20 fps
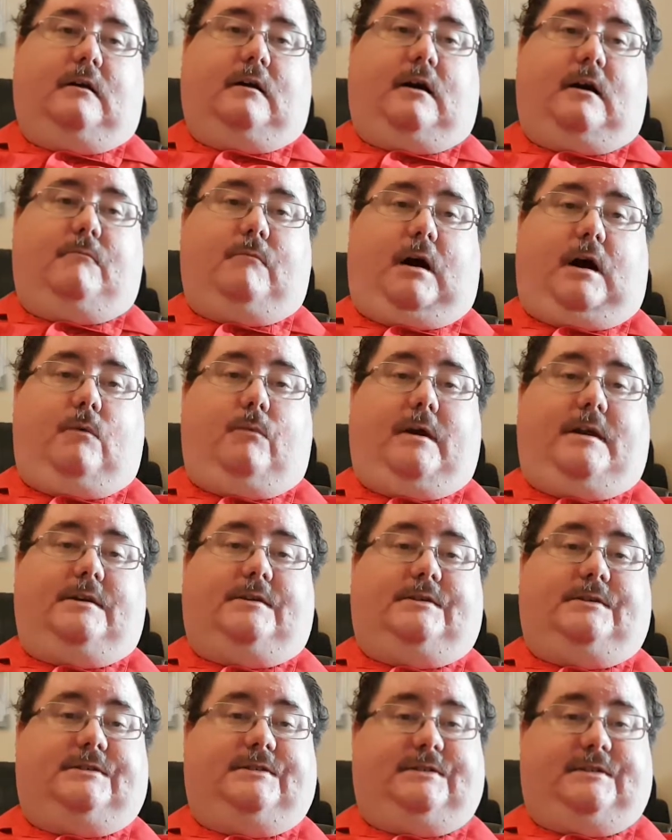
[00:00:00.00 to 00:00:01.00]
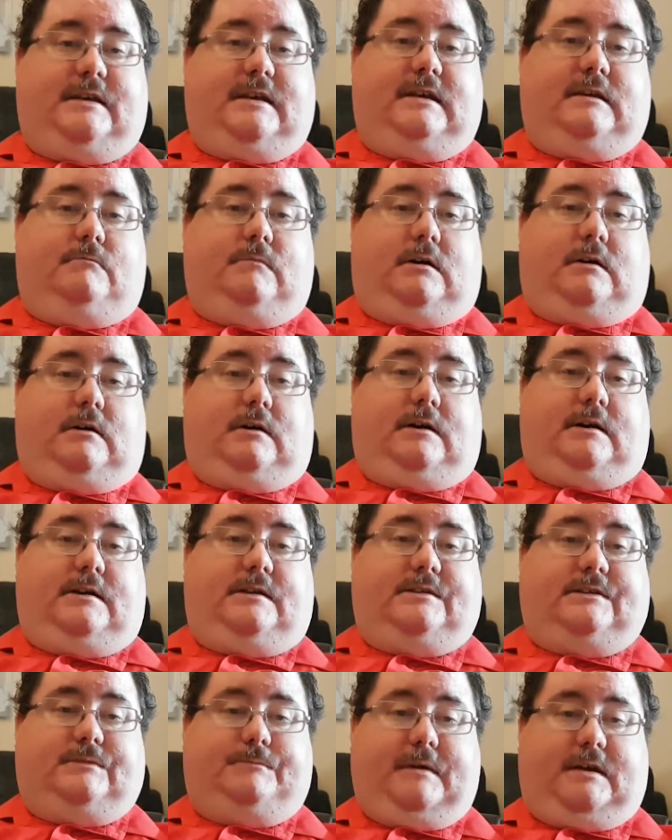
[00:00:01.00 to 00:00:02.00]
I went to see my
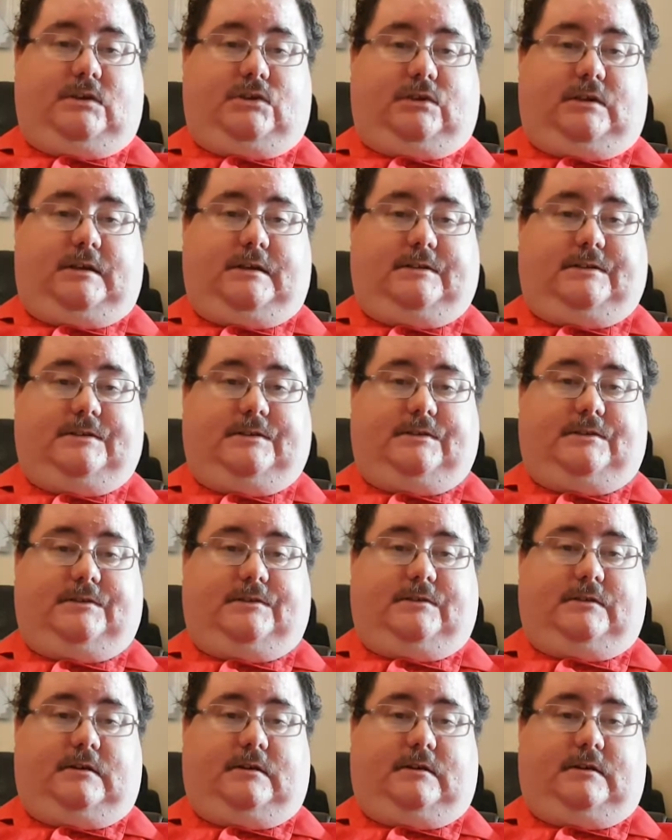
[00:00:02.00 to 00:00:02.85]
specialist,